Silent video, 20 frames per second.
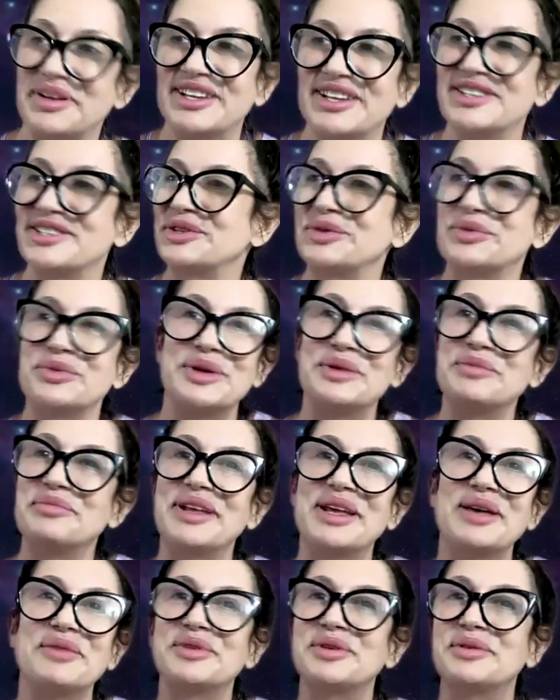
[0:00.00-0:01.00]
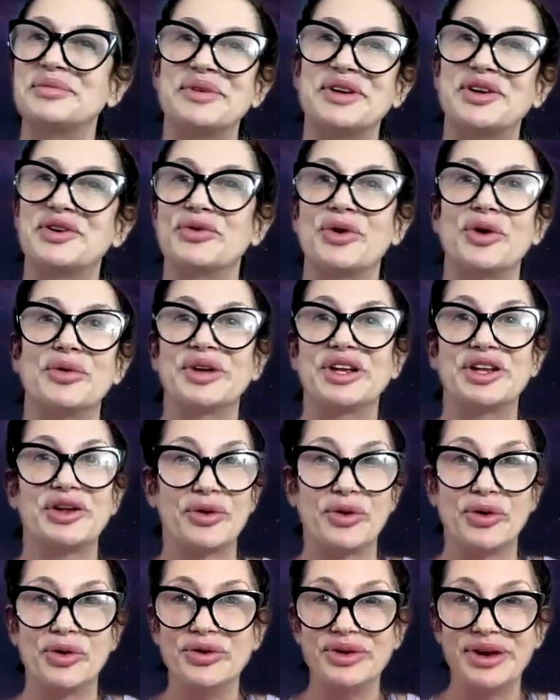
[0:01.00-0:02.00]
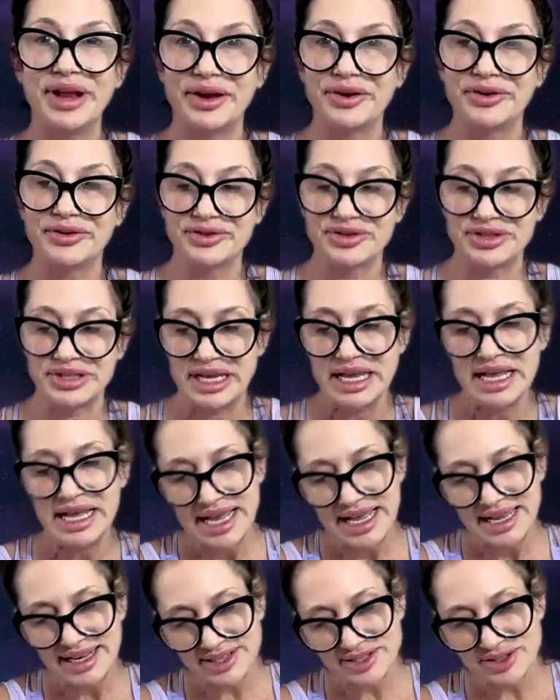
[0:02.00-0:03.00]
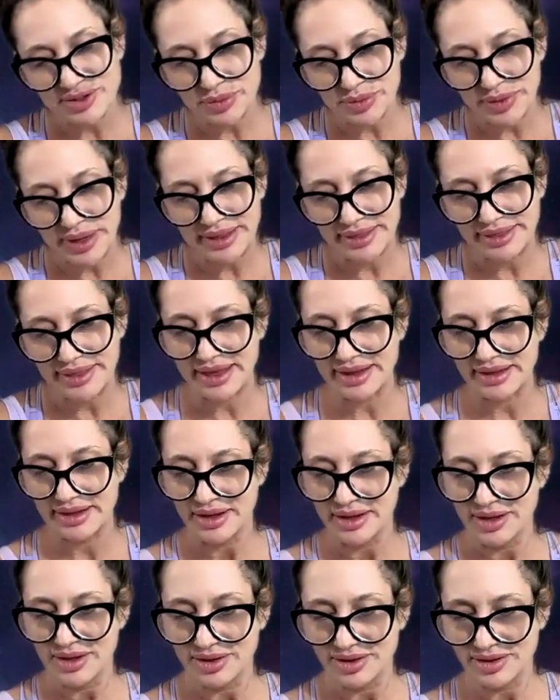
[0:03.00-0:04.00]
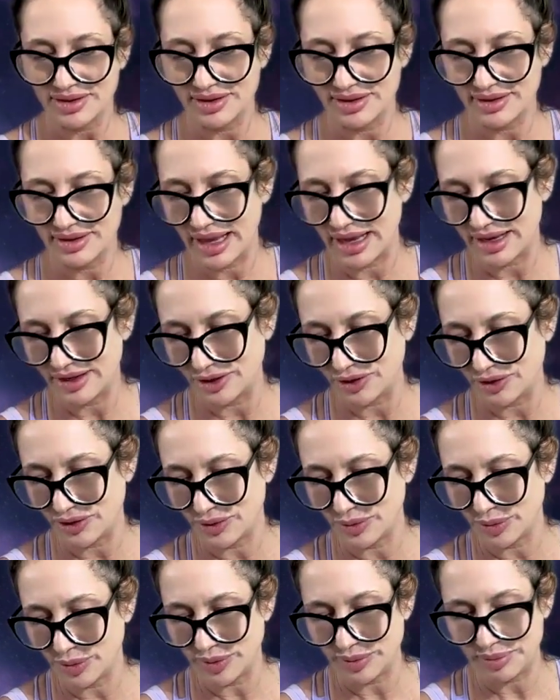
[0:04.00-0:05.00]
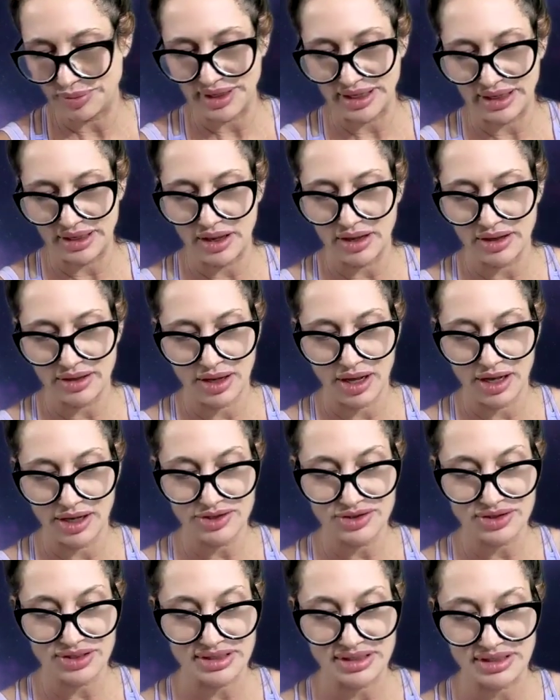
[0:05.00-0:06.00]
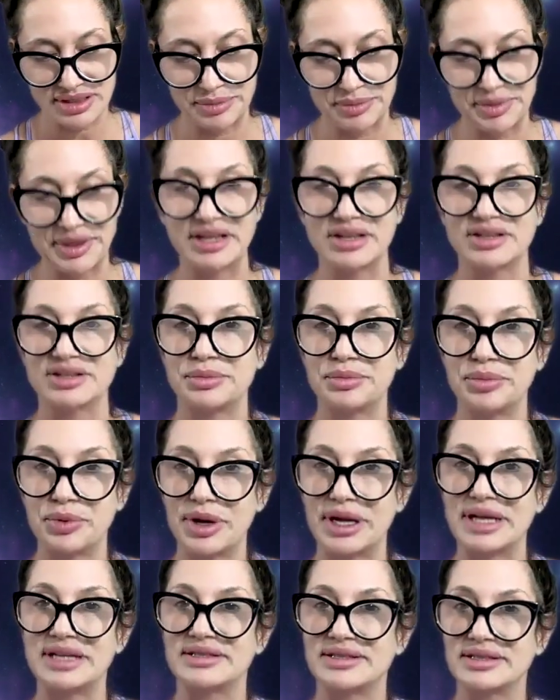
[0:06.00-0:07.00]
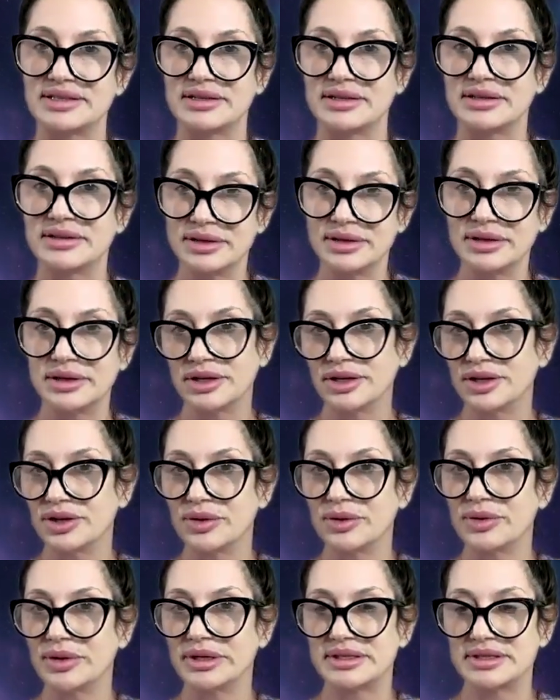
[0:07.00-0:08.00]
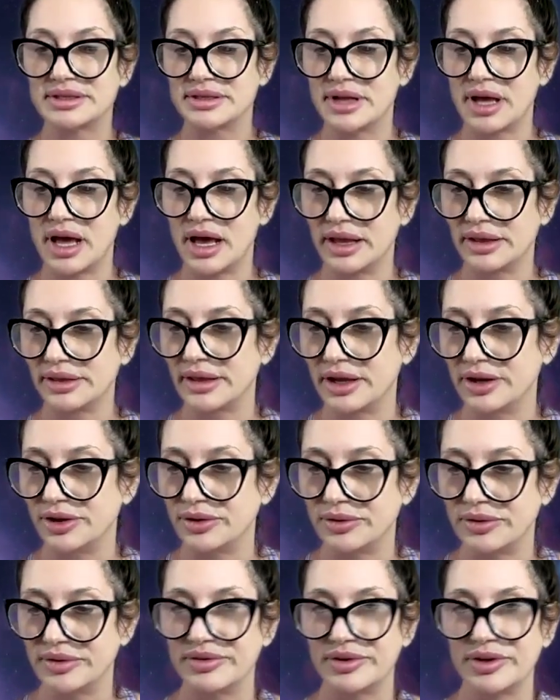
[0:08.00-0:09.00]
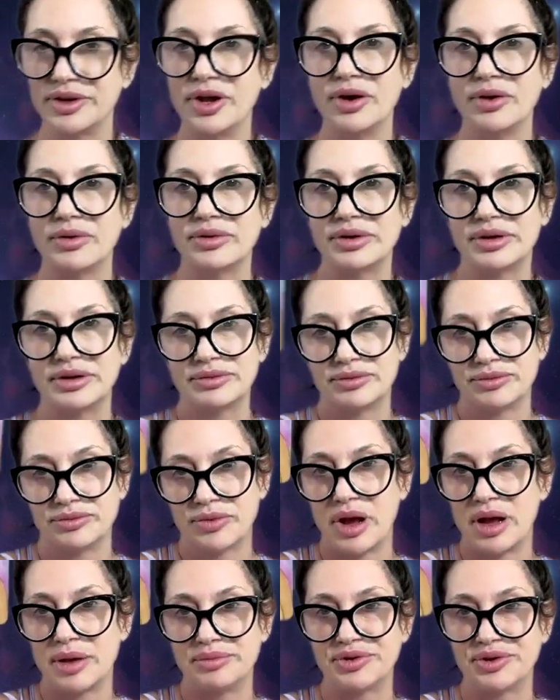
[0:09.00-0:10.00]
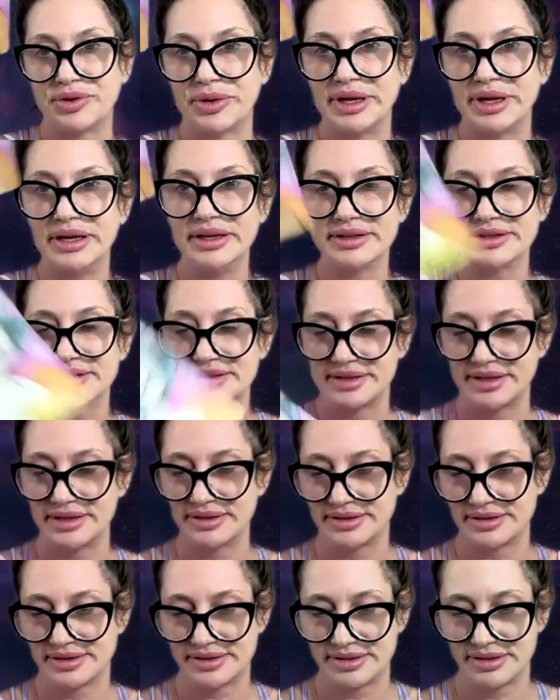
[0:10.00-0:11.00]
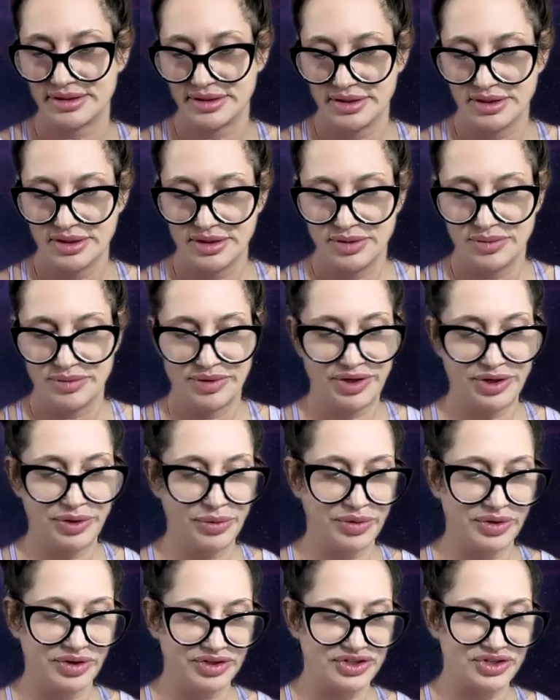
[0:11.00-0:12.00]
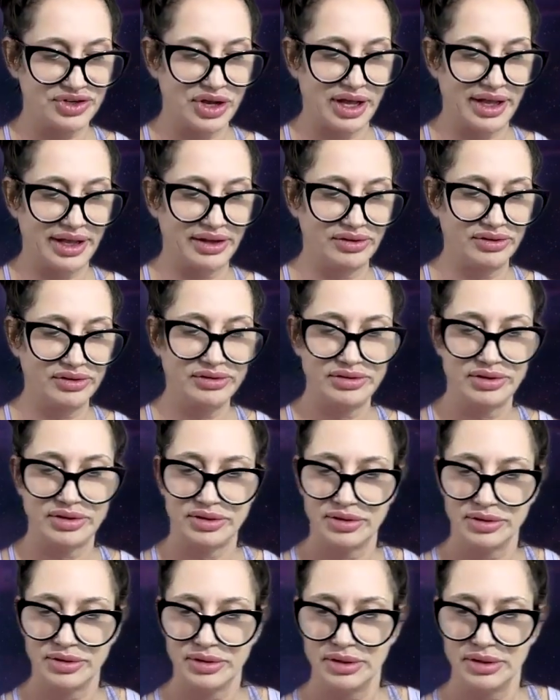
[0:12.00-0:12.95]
because you wouldn't be able to be growing your own energy, and it's a way that you would be unconsciously being suppressed. It's not that you even know and robbed your innocence when you were a child.